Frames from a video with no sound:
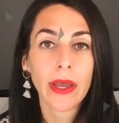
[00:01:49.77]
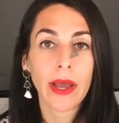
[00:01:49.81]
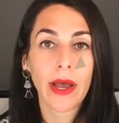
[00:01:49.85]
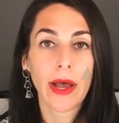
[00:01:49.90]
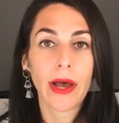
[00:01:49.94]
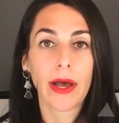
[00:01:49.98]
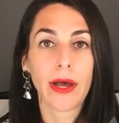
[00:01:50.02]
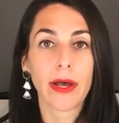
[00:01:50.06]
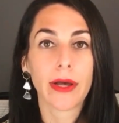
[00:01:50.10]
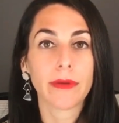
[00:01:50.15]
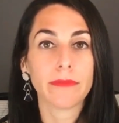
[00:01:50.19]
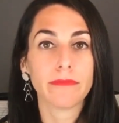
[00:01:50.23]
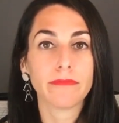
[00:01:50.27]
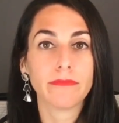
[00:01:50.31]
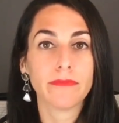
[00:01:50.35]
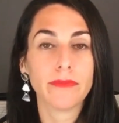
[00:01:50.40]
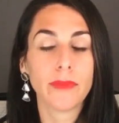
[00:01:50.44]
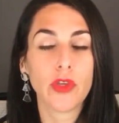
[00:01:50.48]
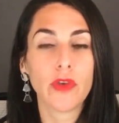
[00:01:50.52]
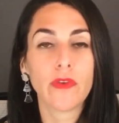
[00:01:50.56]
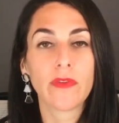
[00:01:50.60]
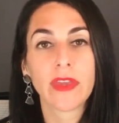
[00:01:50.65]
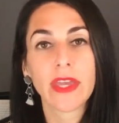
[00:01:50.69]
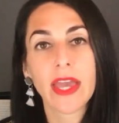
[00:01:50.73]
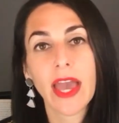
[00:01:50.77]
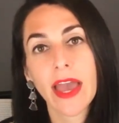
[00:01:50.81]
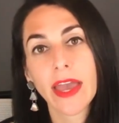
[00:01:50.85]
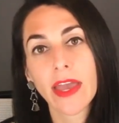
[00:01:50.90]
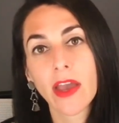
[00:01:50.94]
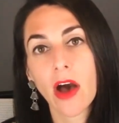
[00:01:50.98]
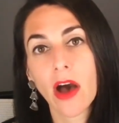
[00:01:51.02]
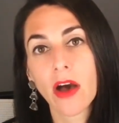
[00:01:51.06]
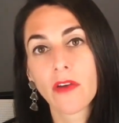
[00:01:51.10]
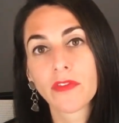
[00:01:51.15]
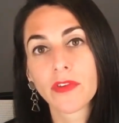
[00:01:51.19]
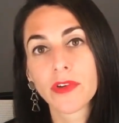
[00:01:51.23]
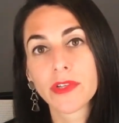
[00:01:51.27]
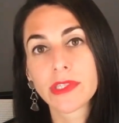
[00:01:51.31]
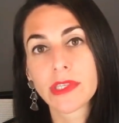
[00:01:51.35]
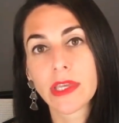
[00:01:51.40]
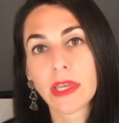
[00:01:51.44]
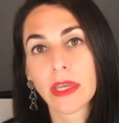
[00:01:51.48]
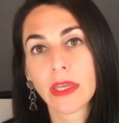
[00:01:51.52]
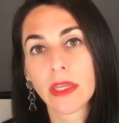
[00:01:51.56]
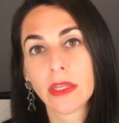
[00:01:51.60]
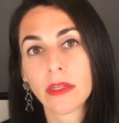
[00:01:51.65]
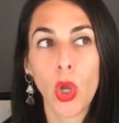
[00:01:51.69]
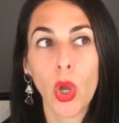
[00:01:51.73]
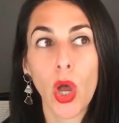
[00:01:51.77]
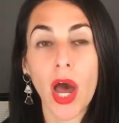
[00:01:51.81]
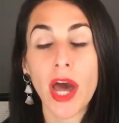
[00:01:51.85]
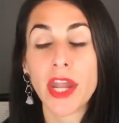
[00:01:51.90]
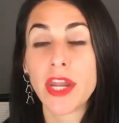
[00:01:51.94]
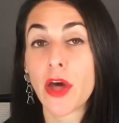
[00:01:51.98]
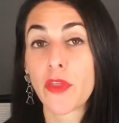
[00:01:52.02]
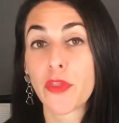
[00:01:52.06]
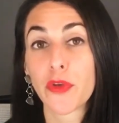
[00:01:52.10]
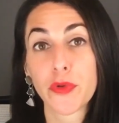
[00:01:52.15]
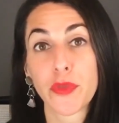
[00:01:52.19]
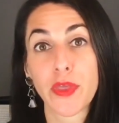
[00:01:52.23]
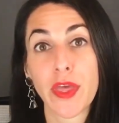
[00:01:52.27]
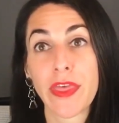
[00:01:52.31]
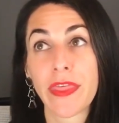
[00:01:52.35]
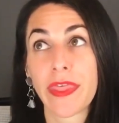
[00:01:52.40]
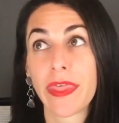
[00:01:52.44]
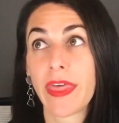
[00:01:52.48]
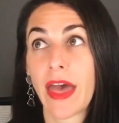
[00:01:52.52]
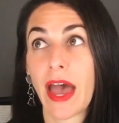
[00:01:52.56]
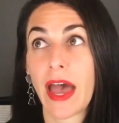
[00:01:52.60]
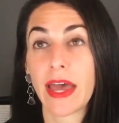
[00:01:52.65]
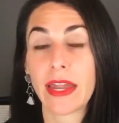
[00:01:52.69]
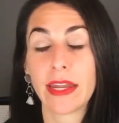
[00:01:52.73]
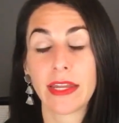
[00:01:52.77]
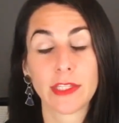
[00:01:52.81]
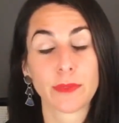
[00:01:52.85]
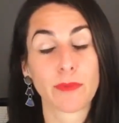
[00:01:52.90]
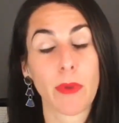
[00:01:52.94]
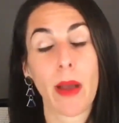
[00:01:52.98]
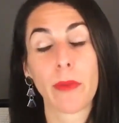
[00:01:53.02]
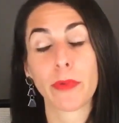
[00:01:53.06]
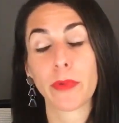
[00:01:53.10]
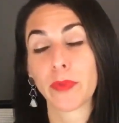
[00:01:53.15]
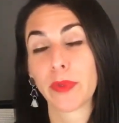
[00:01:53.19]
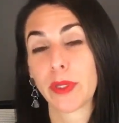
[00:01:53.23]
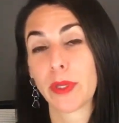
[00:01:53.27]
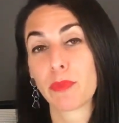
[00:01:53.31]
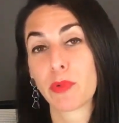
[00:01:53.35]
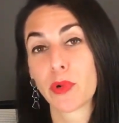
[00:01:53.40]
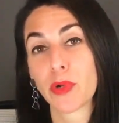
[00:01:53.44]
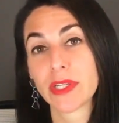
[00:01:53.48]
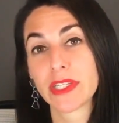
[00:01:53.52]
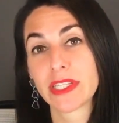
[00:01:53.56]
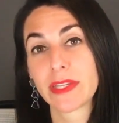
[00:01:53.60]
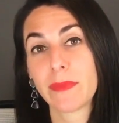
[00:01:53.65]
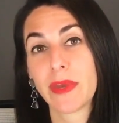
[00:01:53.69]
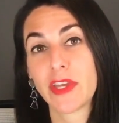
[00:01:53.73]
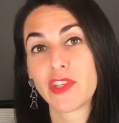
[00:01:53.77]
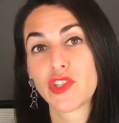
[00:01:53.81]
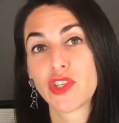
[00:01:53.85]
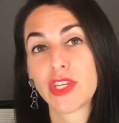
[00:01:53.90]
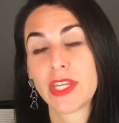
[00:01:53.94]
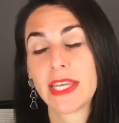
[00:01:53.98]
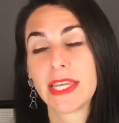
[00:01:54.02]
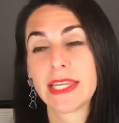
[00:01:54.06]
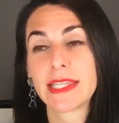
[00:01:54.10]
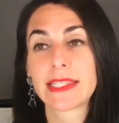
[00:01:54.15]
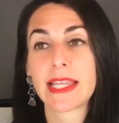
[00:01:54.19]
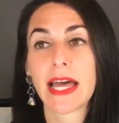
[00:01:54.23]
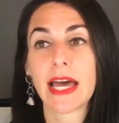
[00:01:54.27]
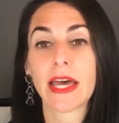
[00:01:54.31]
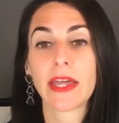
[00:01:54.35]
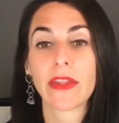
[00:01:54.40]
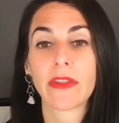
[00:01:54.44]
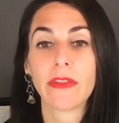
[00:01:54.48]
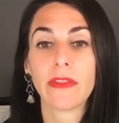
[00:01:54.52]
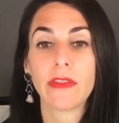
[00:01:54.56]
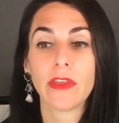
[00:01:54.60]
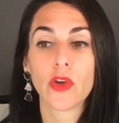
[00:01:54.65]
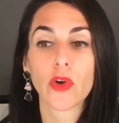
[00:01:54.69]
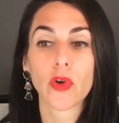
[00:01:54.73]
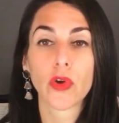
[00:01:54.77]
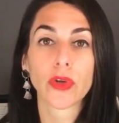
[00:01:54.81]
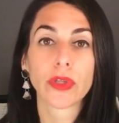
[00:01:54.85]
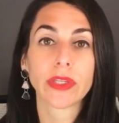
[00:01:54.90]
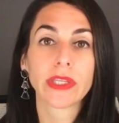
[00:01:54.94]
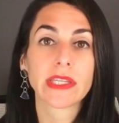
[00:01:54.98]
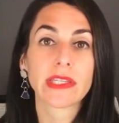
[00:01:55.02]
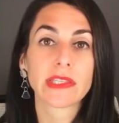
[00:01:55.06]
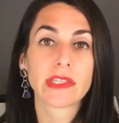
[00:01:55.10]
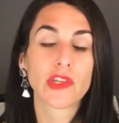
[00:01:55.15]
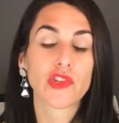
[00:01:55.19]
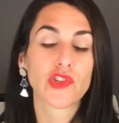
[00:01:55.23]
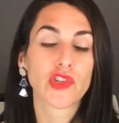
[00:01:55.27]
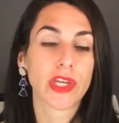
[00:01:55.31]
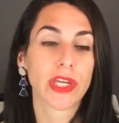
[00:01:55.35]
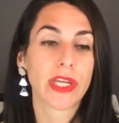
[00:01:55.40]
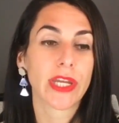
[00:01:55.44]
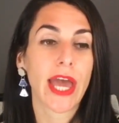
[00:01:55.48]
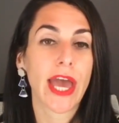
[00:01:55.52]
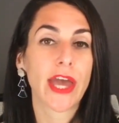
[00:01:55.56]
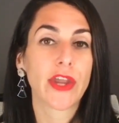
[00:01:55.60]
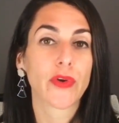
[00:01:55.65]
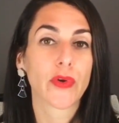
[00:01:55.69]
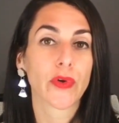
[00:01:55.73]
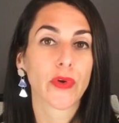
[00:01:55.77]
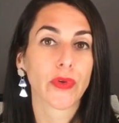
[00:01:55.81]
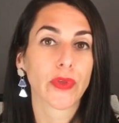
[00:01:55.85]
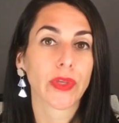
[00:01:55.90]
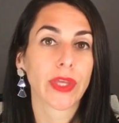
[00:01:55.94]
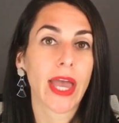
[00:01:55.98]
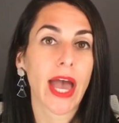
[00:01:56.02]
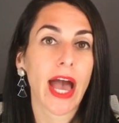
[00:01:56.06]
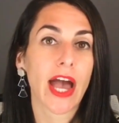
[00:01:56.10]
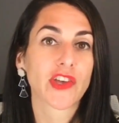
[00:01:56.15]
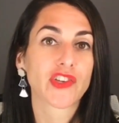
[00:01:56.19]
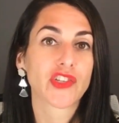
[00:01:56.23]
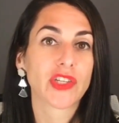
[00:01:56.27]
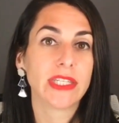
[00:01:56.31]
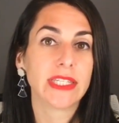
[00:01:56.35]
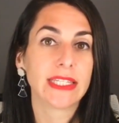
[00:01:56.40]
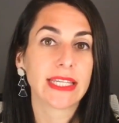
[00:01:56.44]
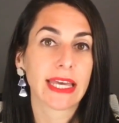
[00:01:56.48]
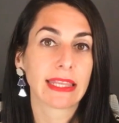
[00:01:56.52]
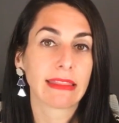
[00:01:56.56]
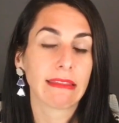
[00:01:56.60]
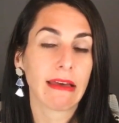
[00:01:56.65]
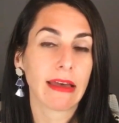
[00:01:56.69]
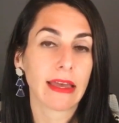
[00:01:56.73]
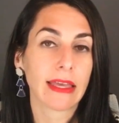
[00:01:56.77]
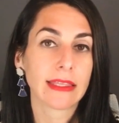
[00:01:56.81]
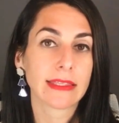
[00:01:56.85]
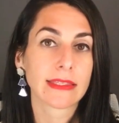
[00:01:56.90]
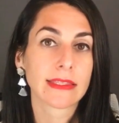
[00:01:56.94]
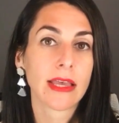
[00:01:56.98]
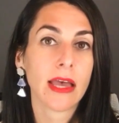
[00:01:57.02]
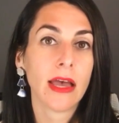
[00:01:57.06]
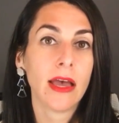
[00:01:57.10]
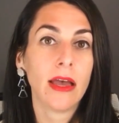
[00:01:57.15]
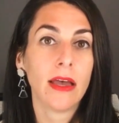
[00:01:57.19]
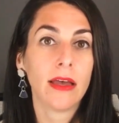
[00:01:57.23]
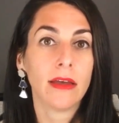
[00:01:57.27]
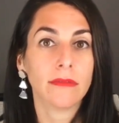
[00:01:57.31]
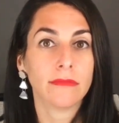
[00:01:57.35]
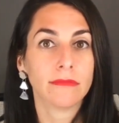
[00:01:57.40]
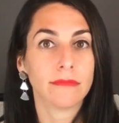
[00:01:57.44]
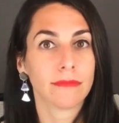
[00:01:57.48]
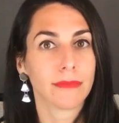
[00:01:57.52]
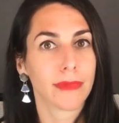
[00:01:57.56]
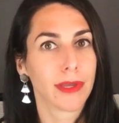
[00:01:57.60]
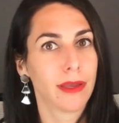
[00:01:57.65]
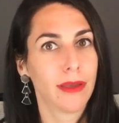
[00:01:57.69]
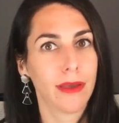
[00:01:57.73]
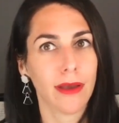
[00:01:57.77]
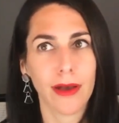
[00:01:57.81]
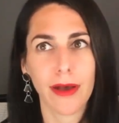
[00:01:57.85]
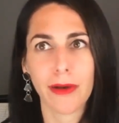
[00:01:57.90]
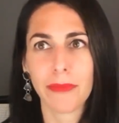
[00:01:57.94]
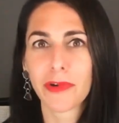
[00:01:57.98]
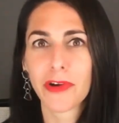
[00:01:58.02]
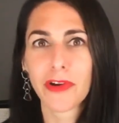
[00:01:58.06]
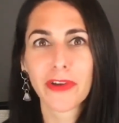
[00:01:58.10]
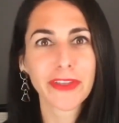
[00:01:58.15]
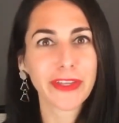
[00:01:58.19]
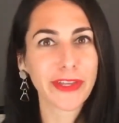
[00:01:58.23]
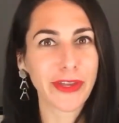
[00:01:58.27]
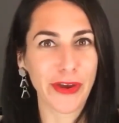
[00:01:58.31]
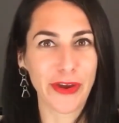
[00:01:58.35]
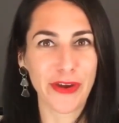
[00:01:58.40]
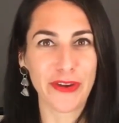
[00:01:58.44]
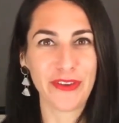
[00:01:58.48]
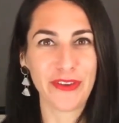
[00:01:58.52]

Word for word: Um, UVA offers it. Another thing that is probably important to mention is that the early decision and early action deadlines come earlier